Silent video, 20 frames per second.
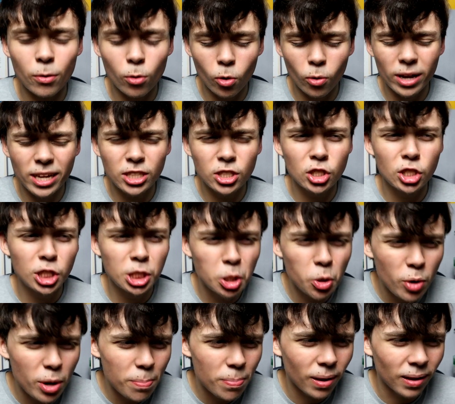Well, it's
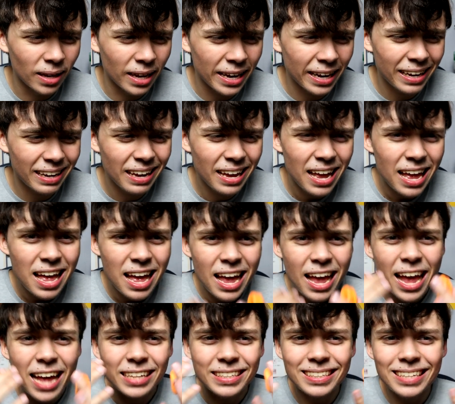chewy, but like,
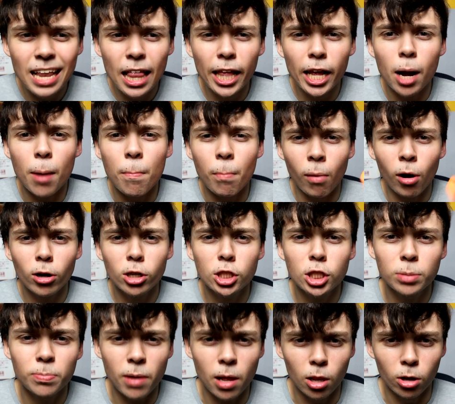it's not like a
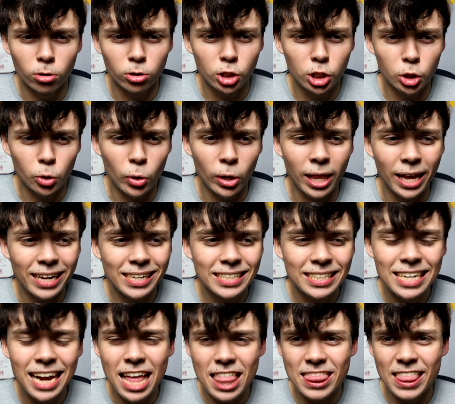marshmallow chewy, like it's
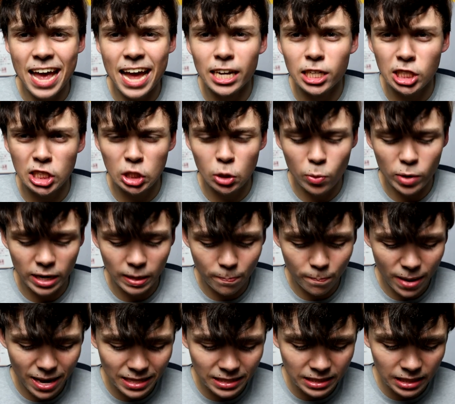not that chewy. It
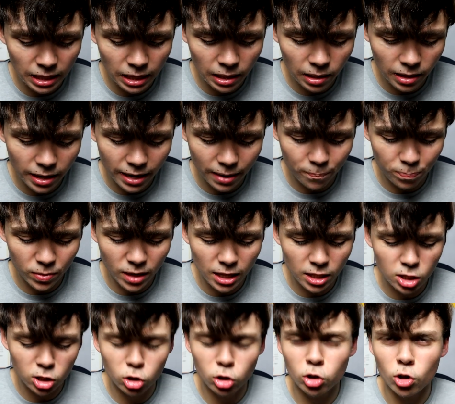basically like,
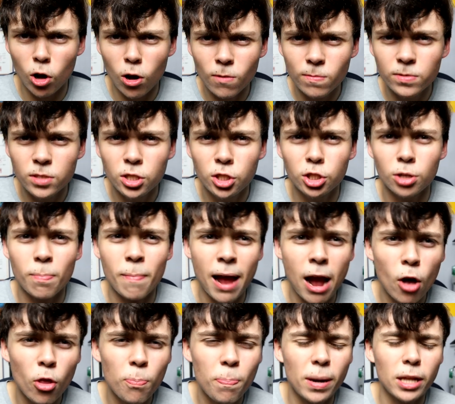it dissolves in your
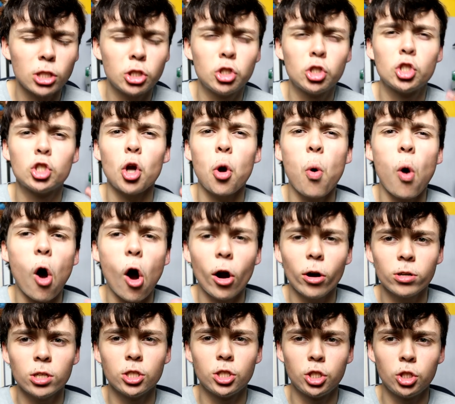mouth, but it's so
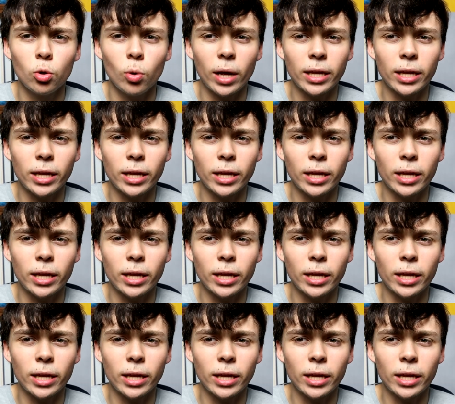hard to chew.